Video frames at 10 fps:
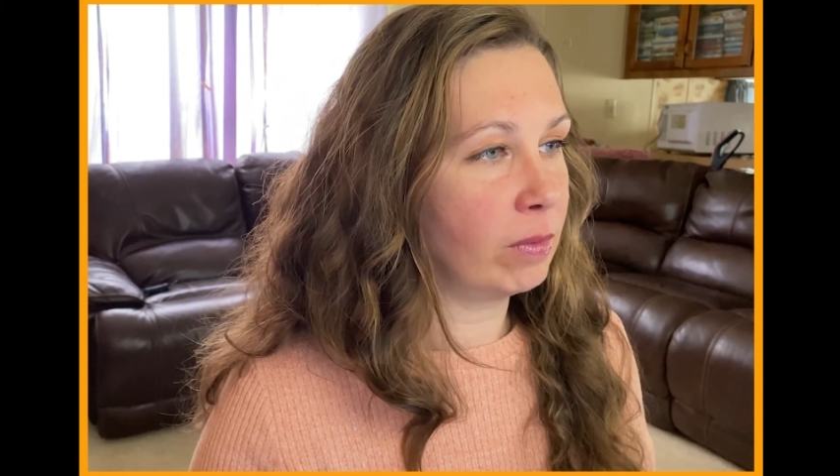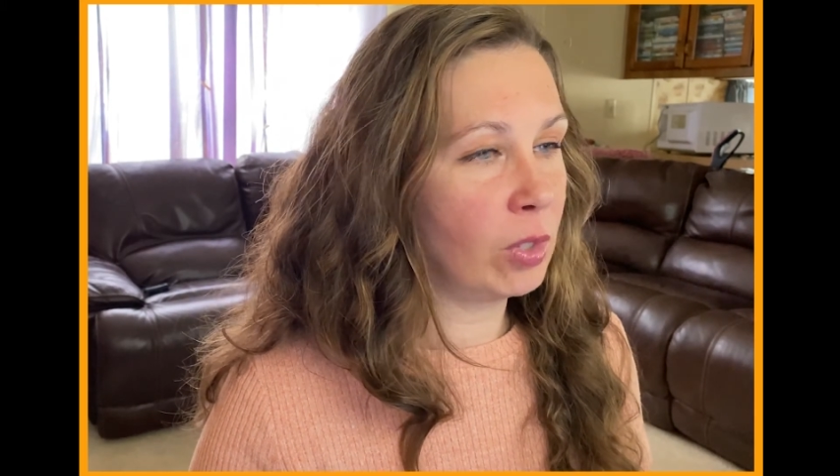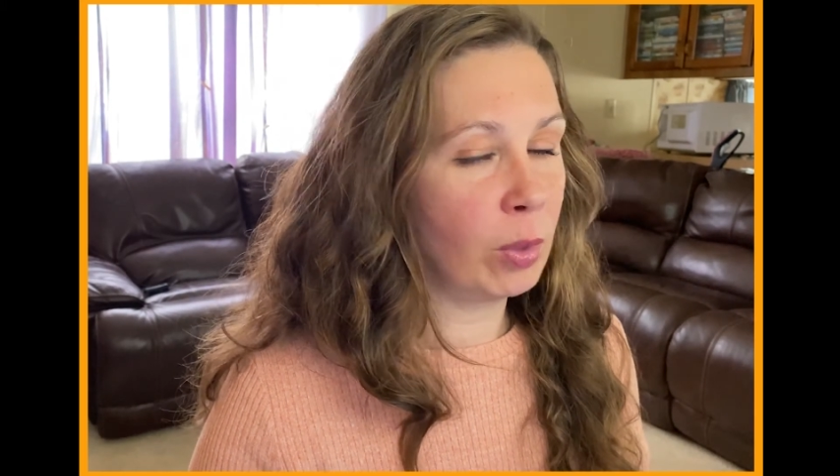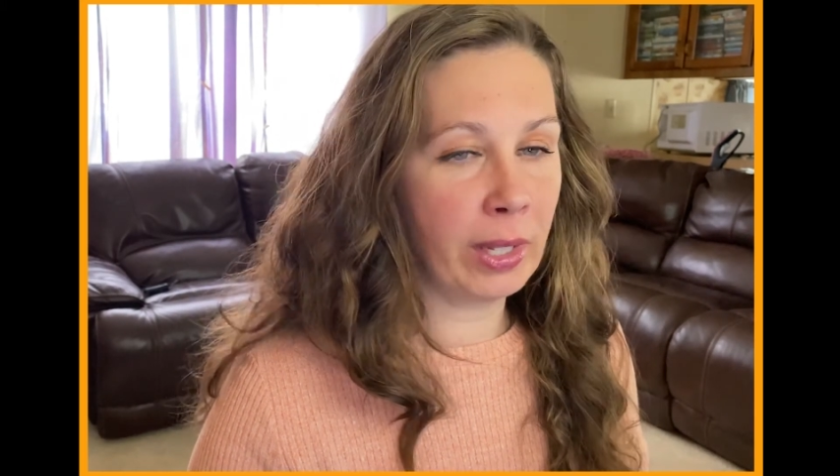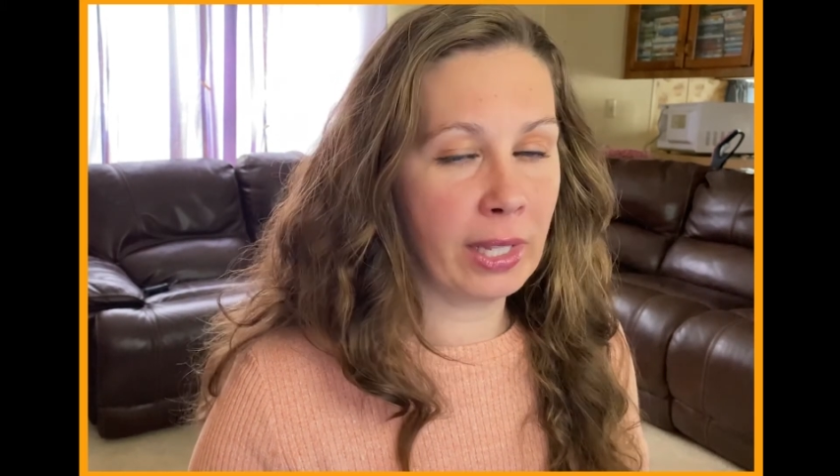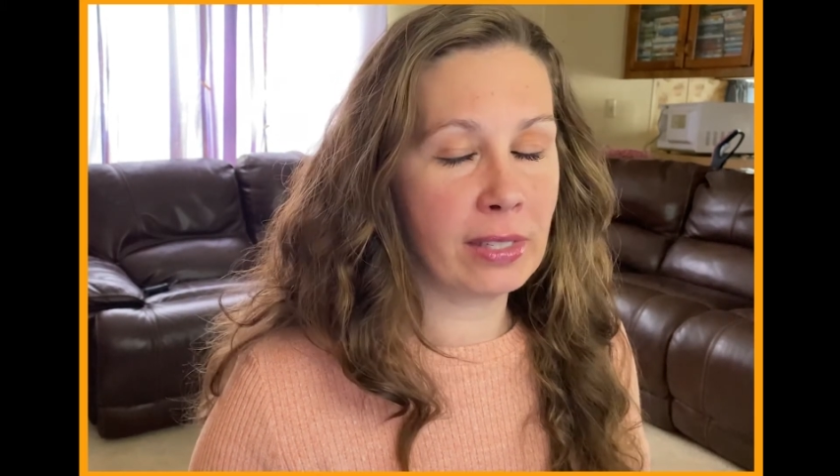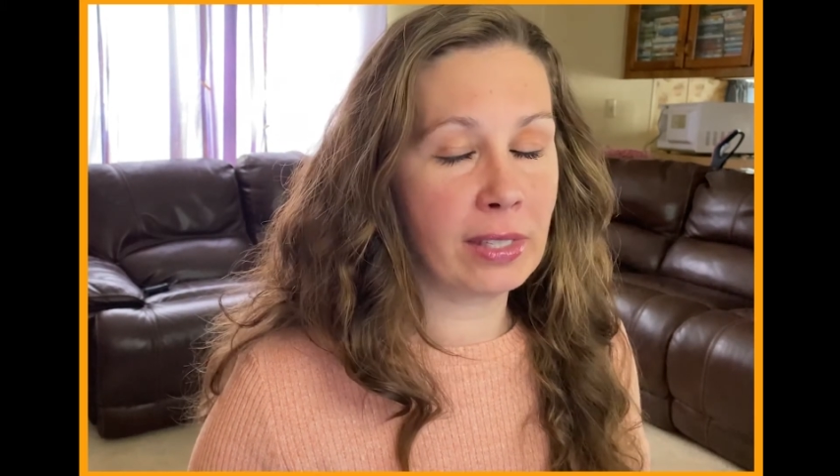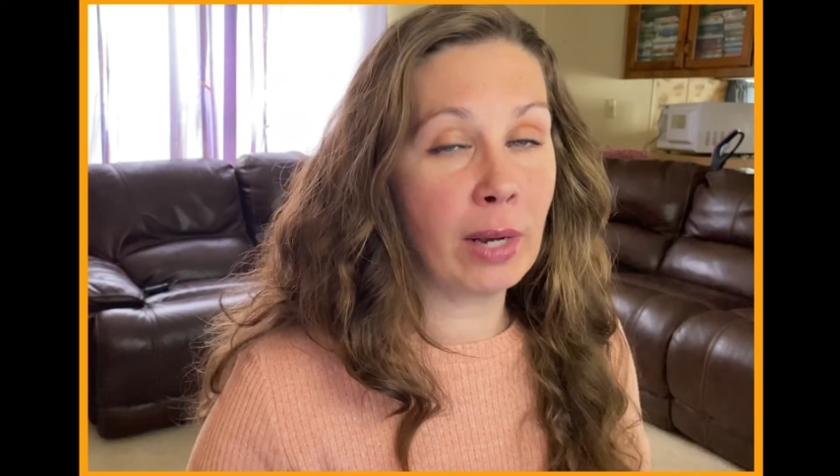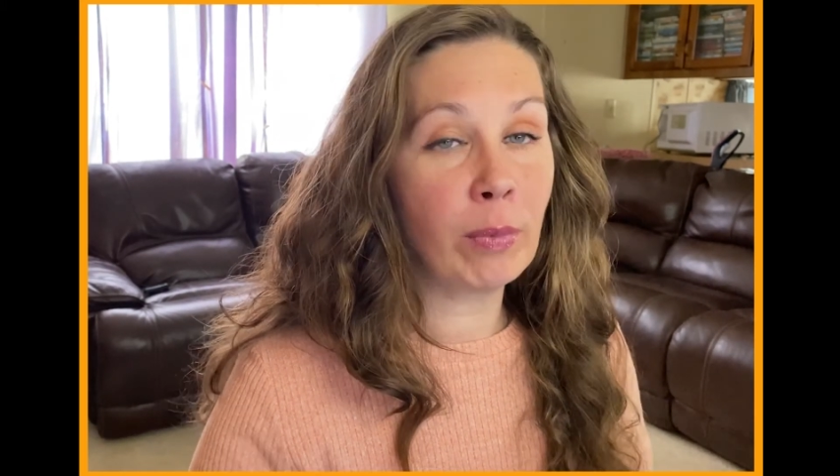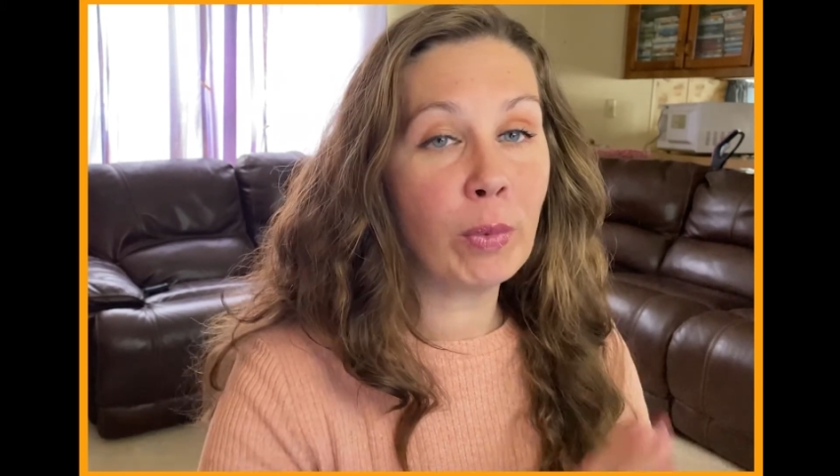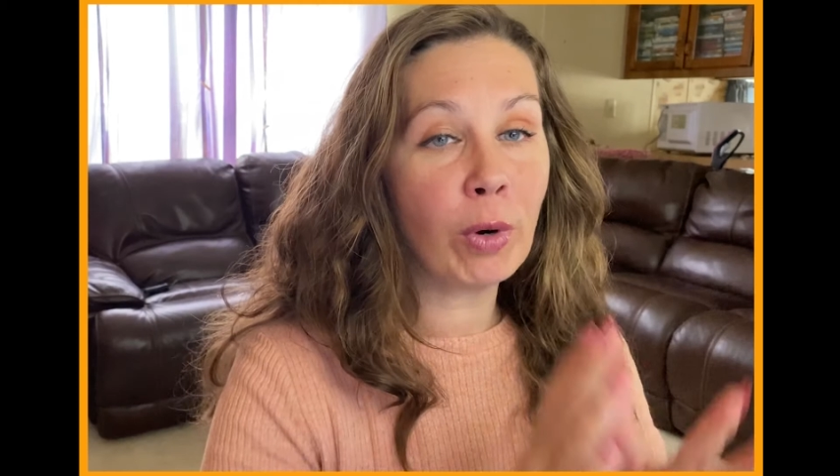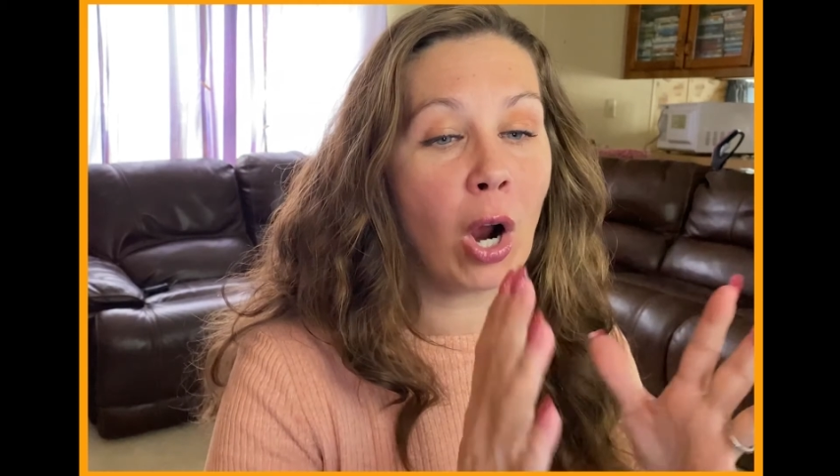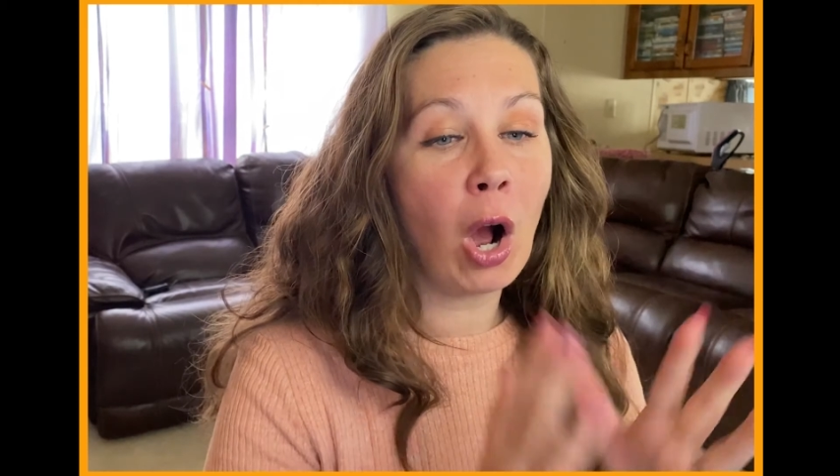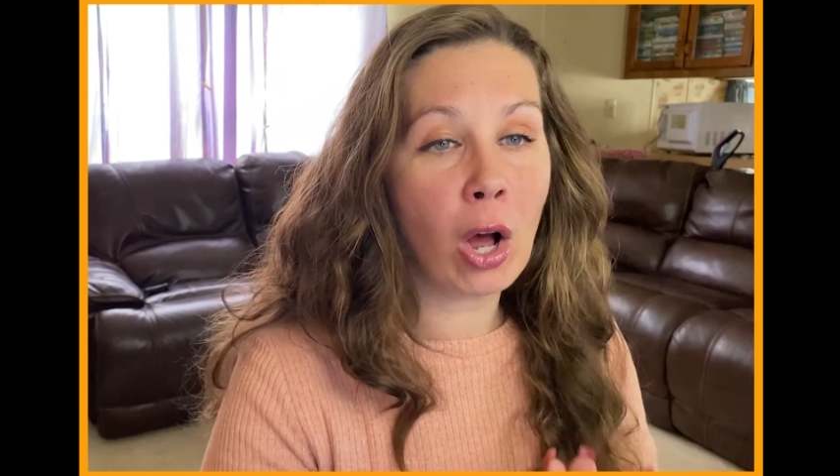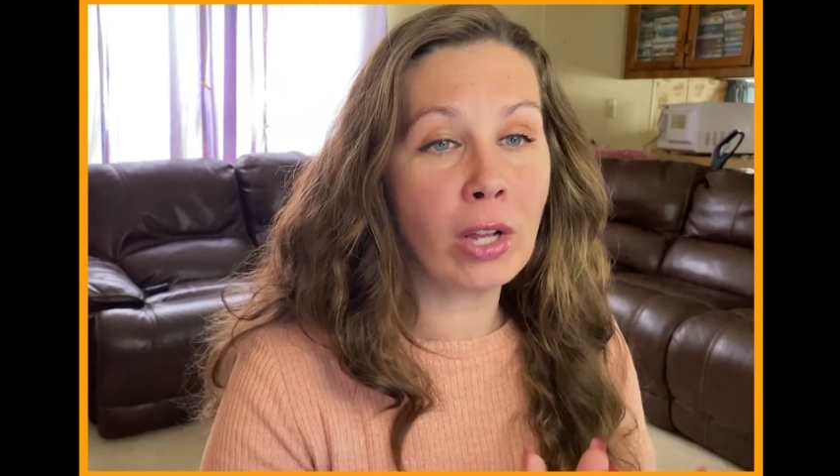doing this. And when
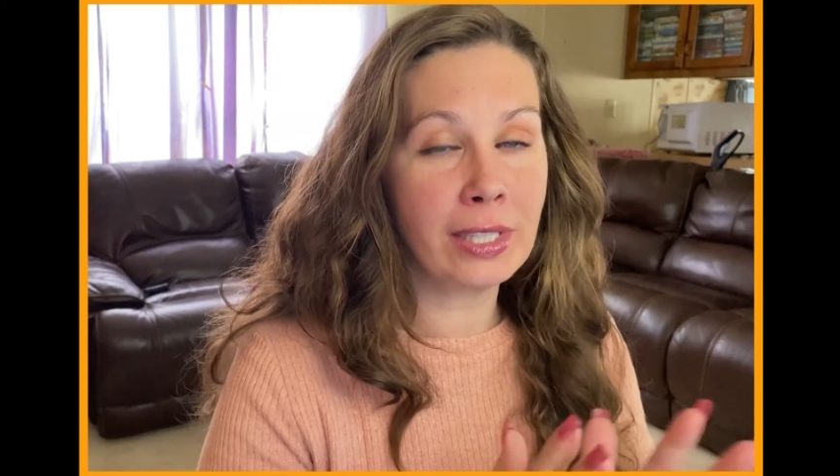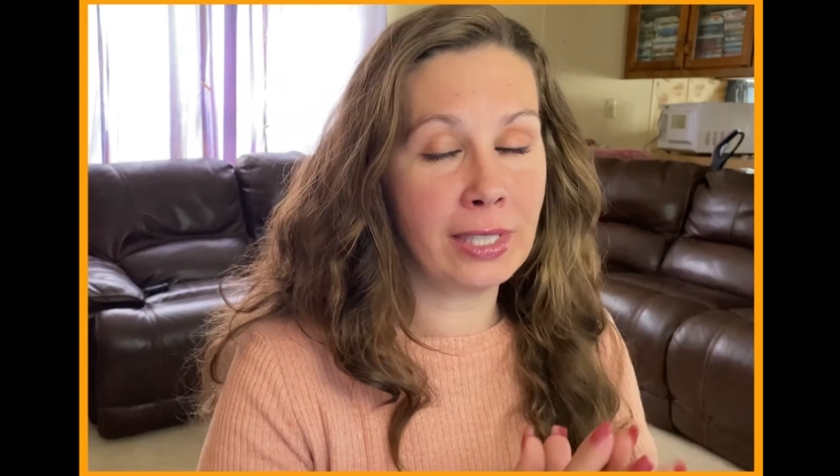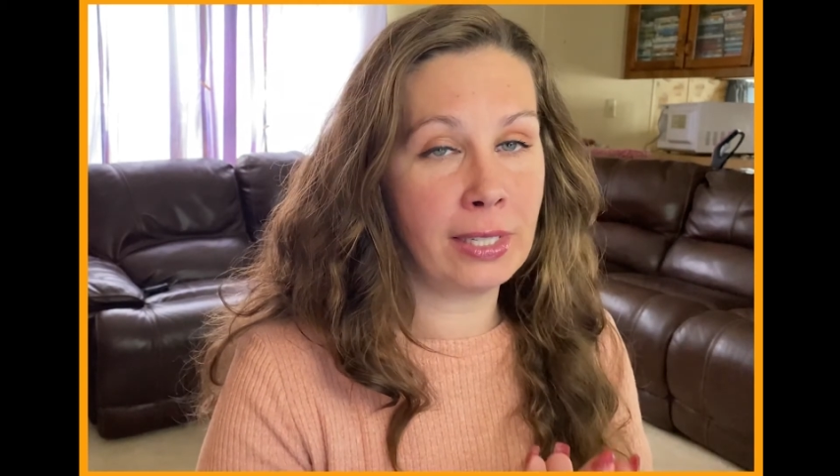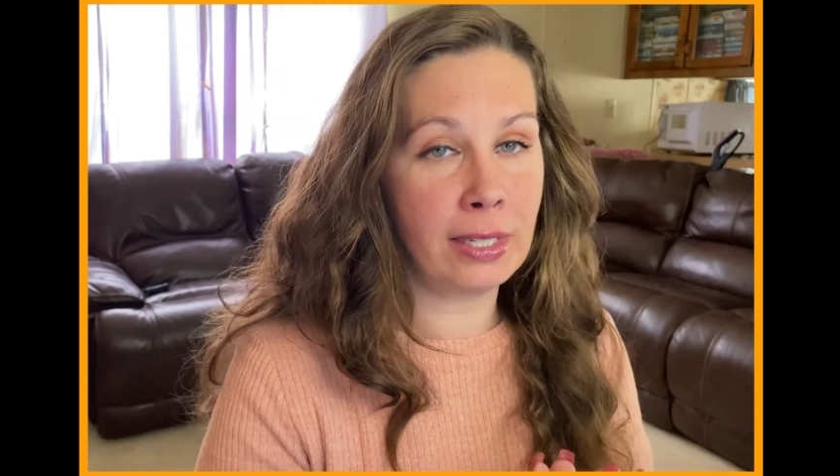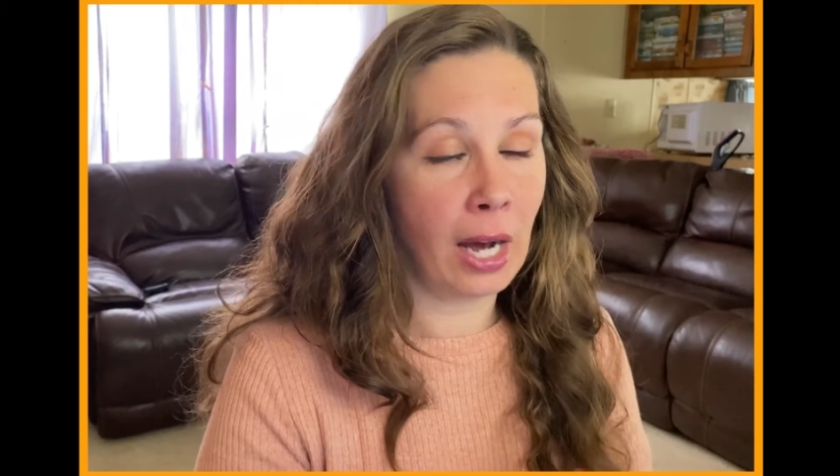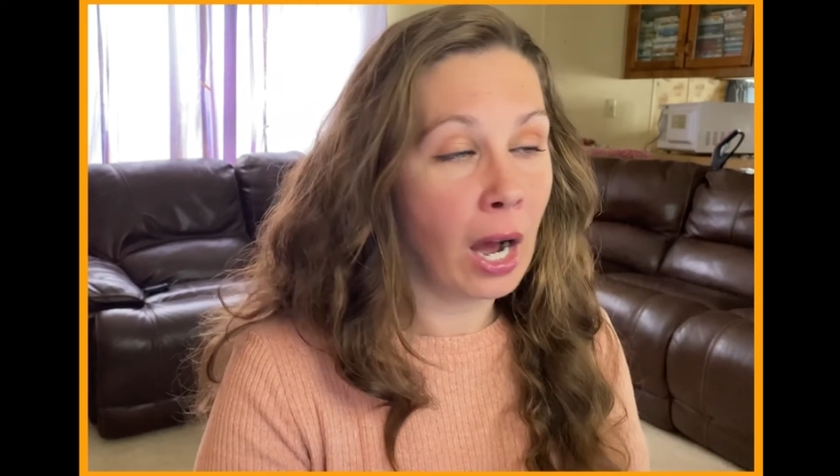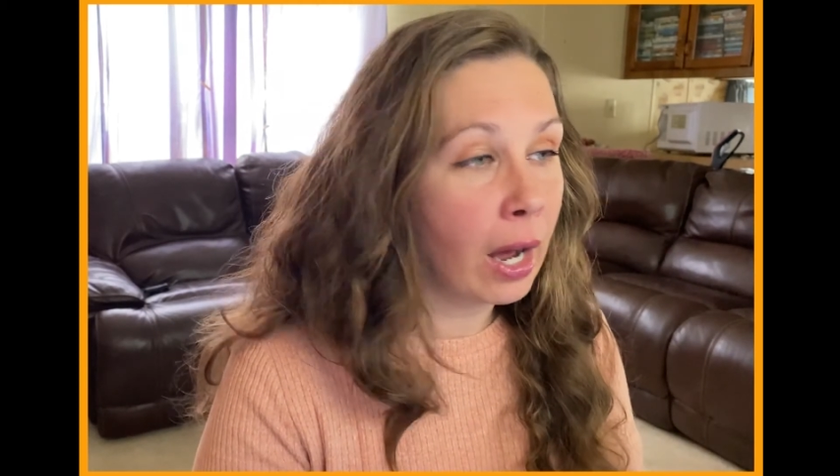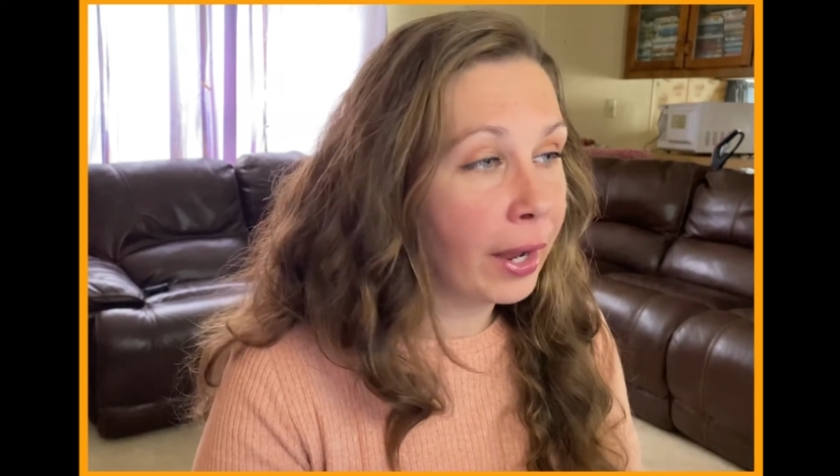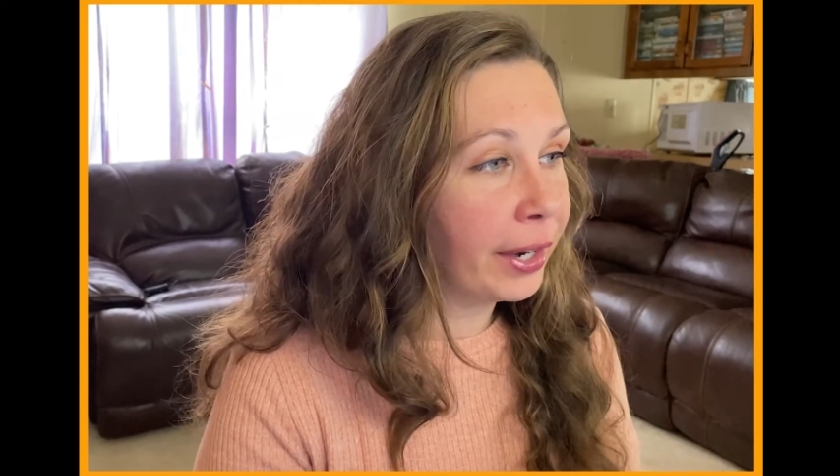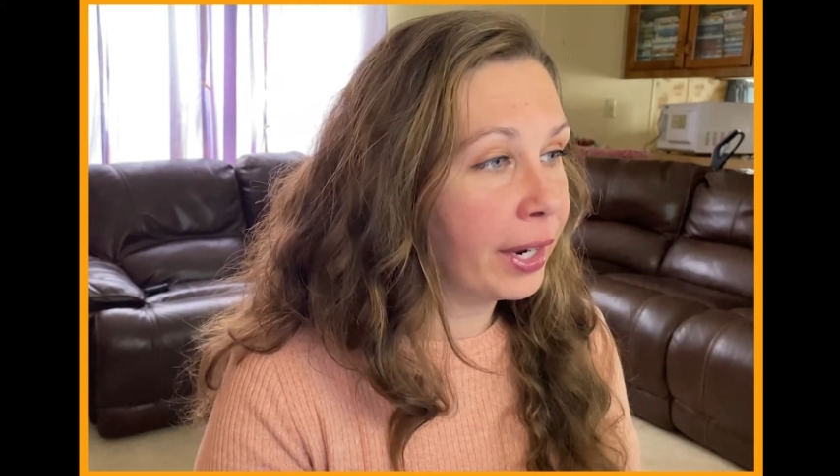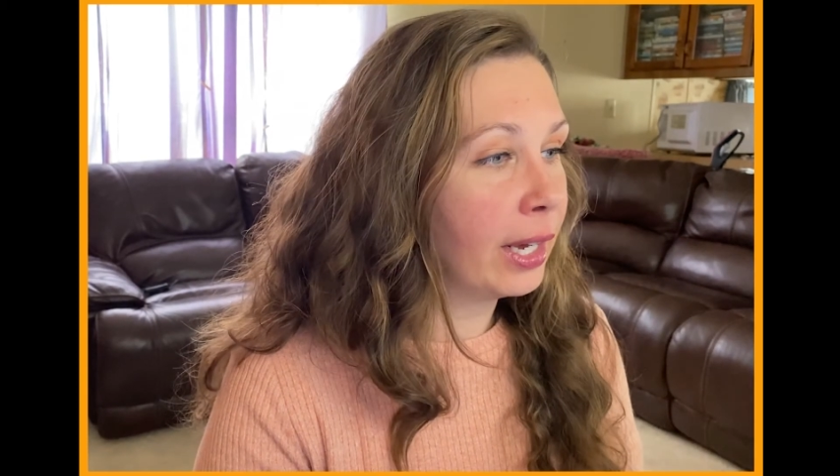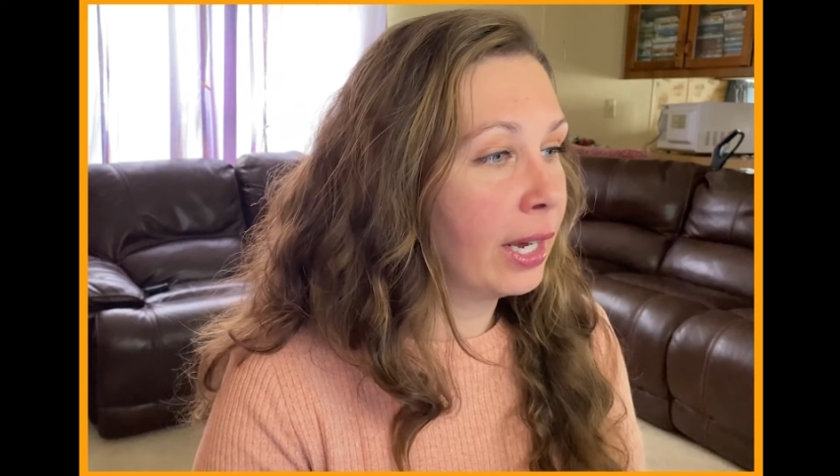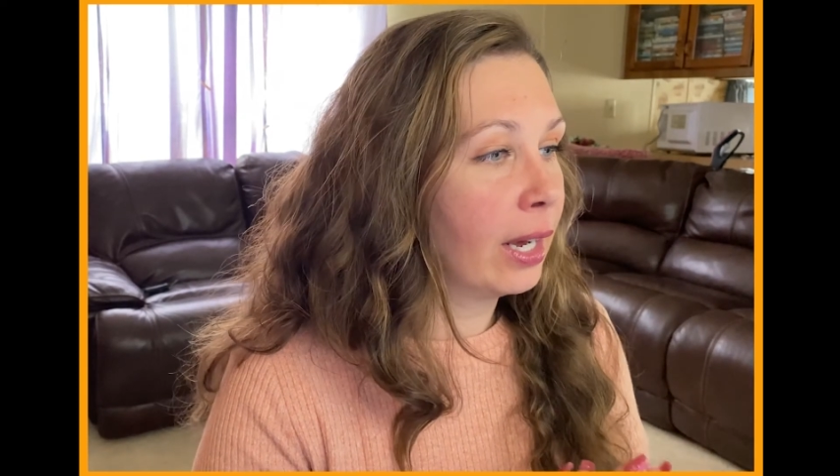we're all done,